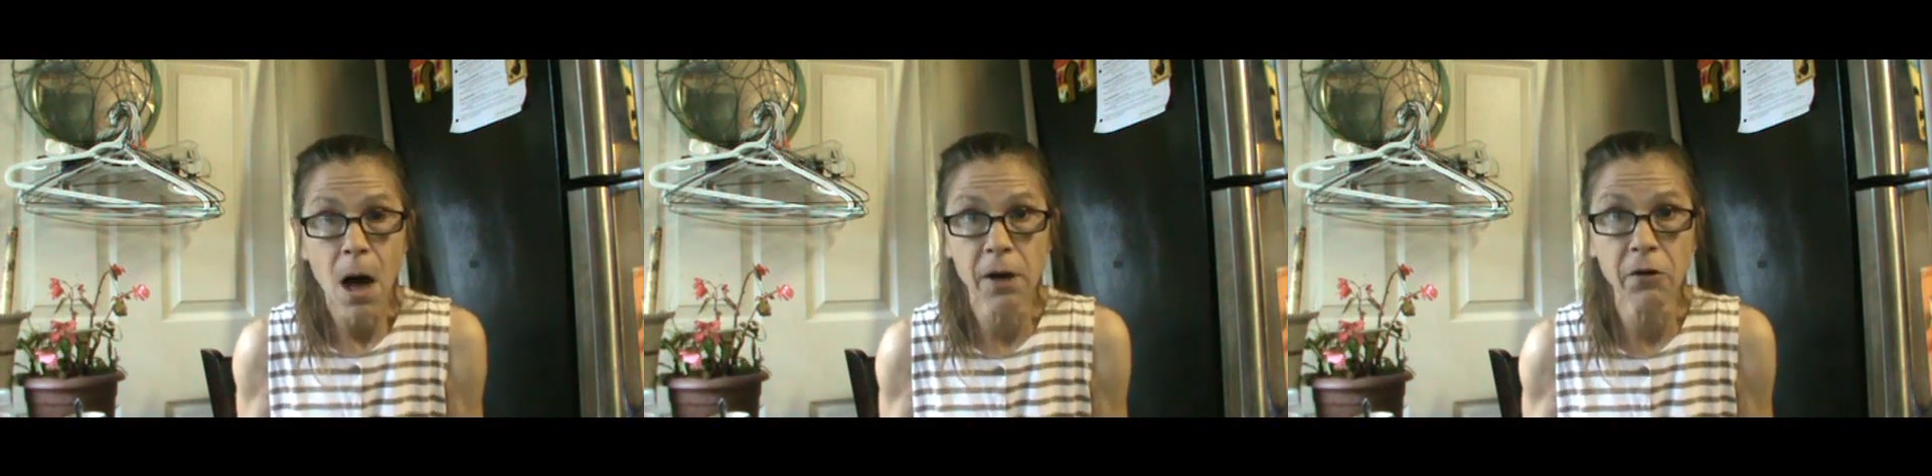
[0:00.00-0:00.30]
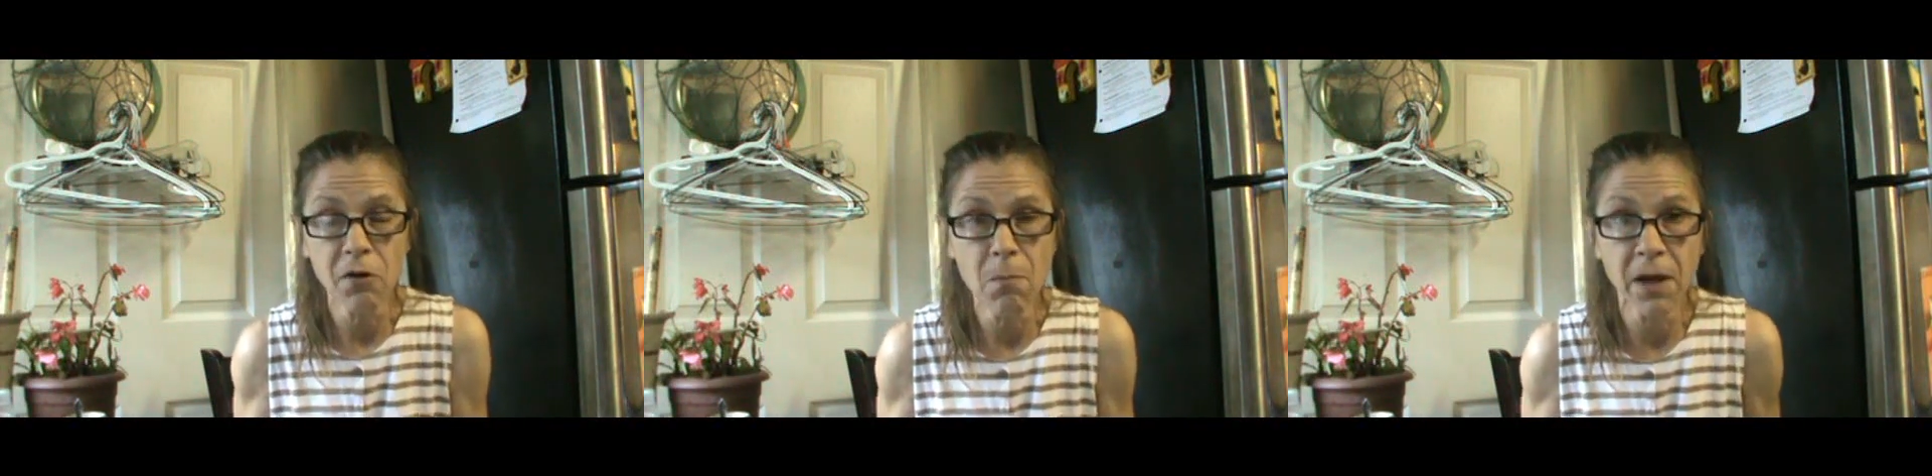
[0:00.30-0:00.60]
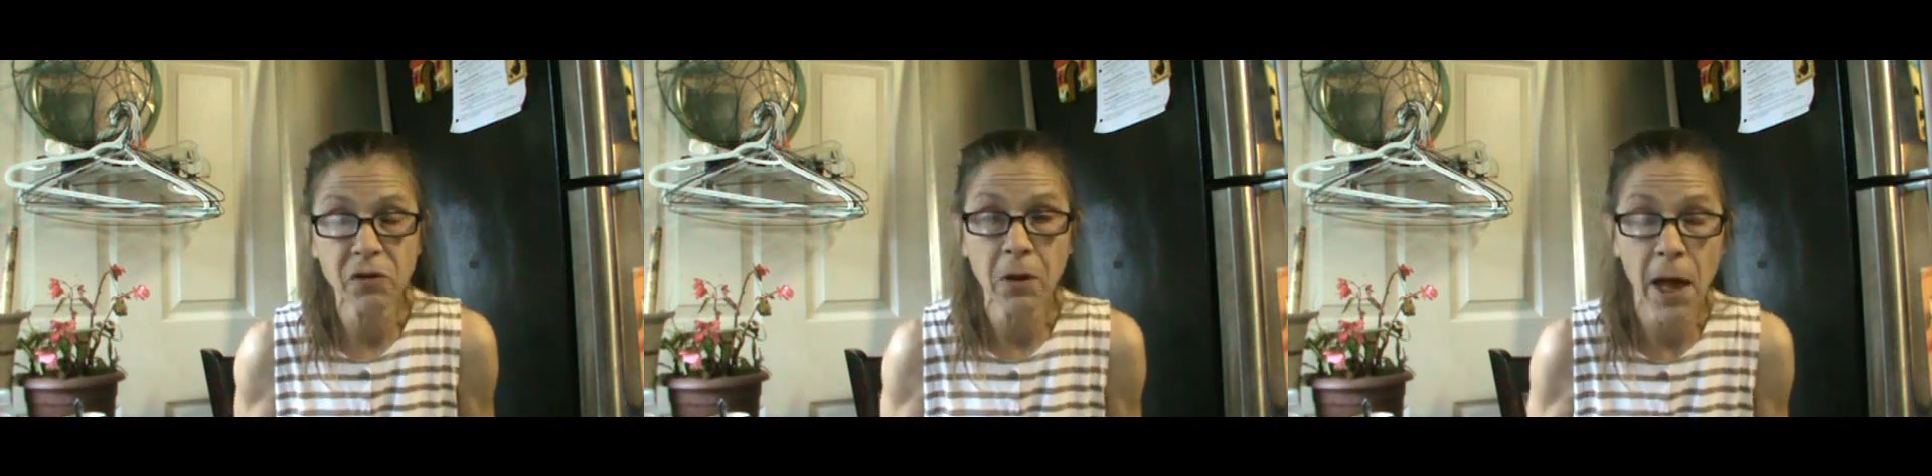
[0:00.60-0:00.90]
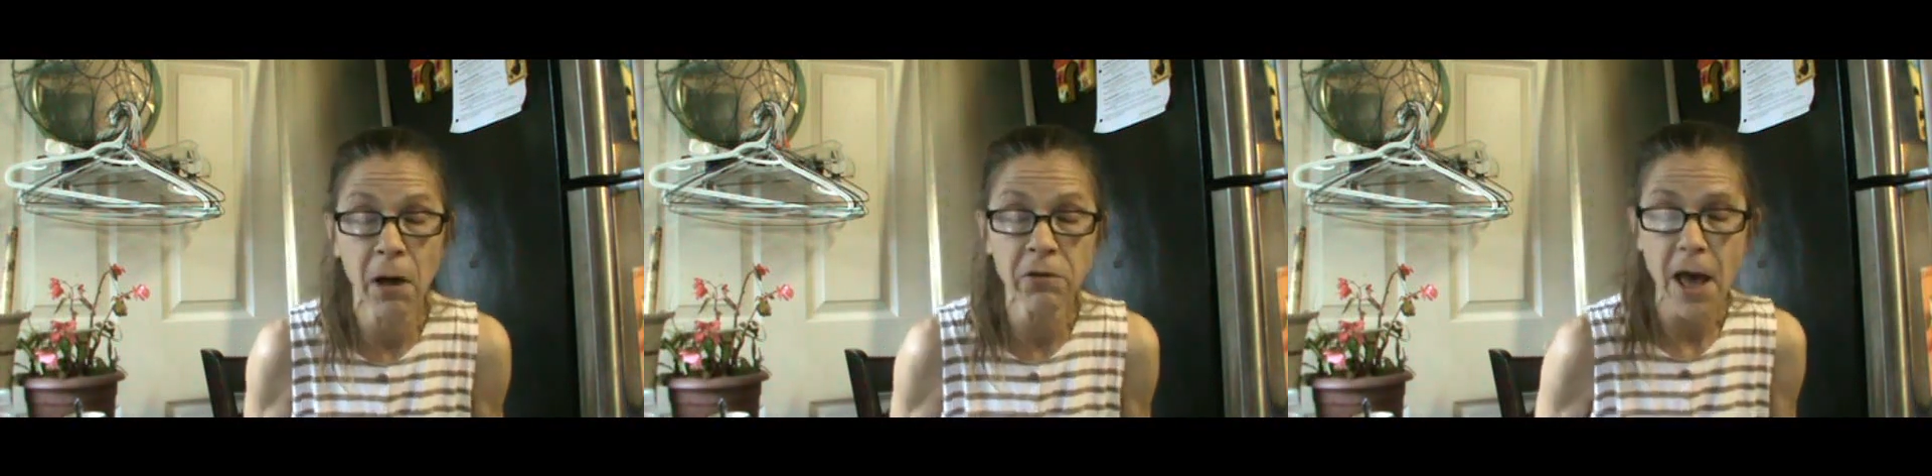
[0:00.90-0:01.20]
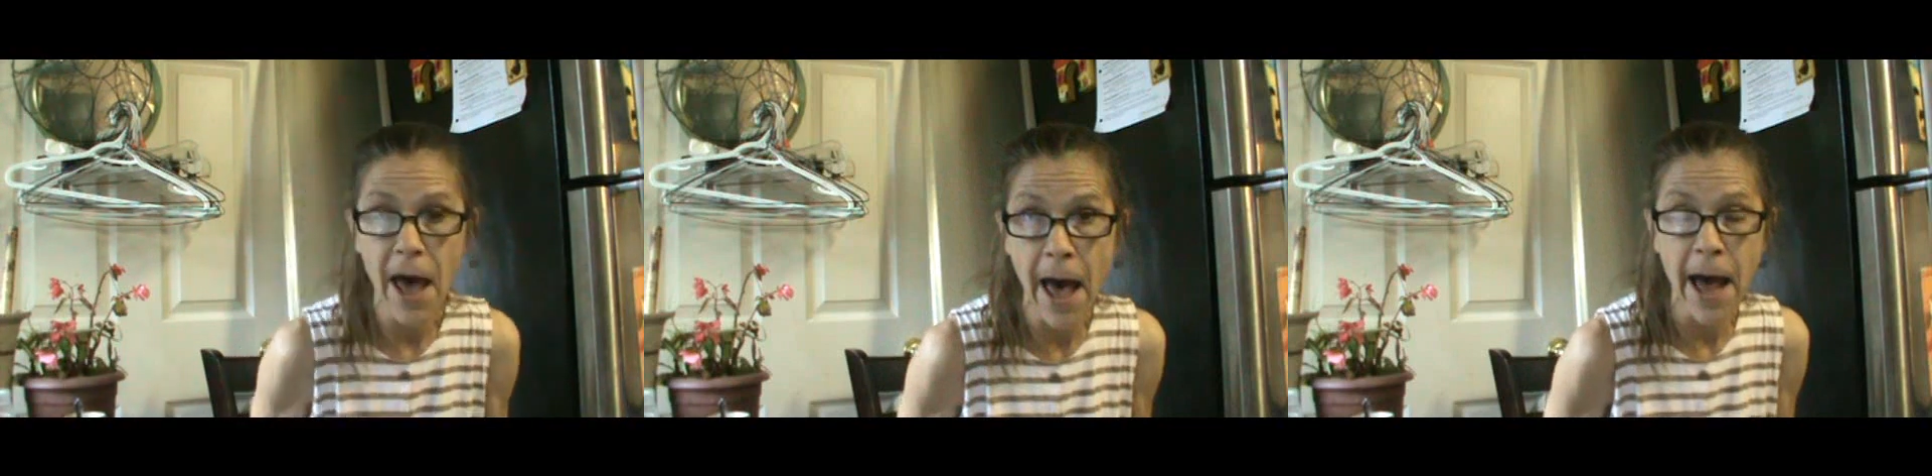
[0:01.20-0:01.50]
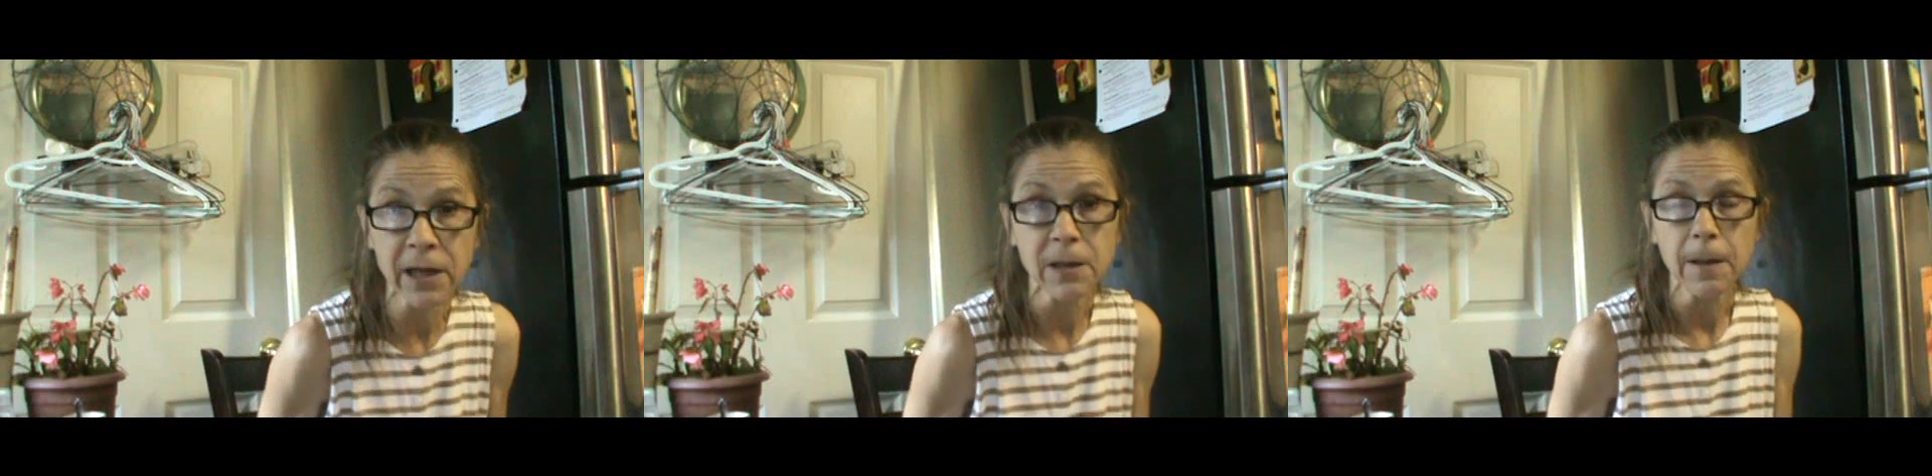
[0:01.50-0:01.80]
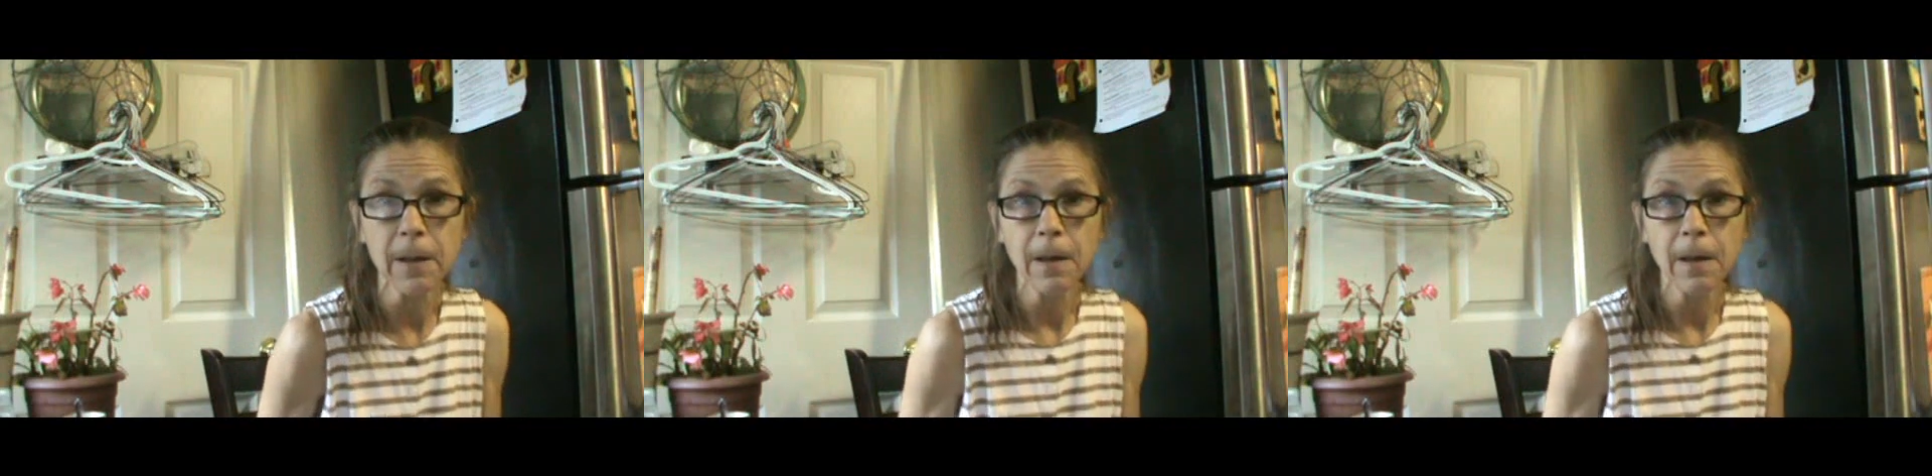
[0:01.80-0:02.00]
under the Mental Health Act,